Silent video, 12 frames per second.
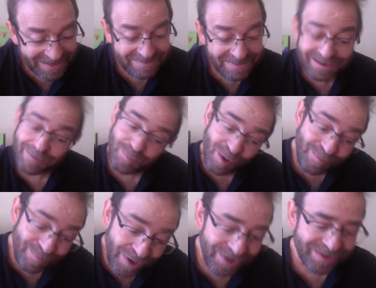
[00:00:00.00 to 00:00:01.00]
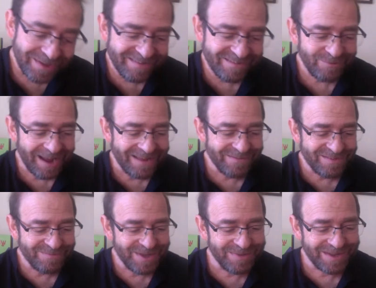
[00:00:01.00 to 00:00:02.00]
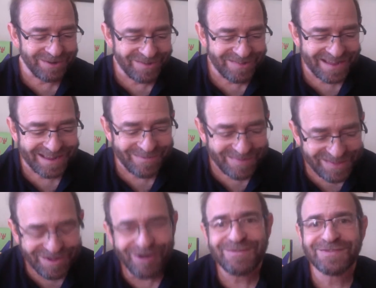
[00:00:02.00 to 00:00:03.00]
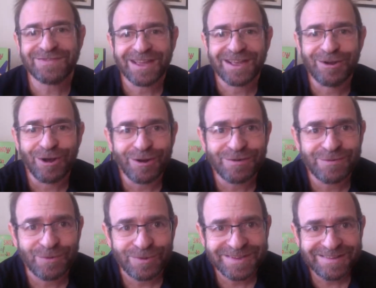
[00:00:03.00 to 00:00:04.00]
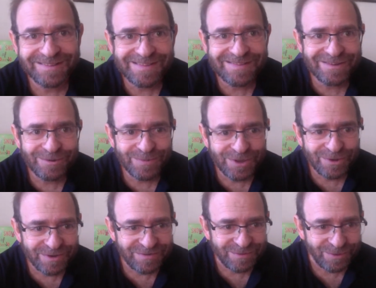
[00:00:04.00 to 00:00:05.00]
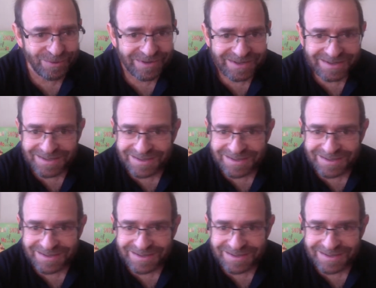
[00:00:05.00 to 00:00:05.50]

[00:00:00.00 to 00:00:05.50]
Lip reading: and I think a pompon describes me because I am soft and colorful. This is so beautiful.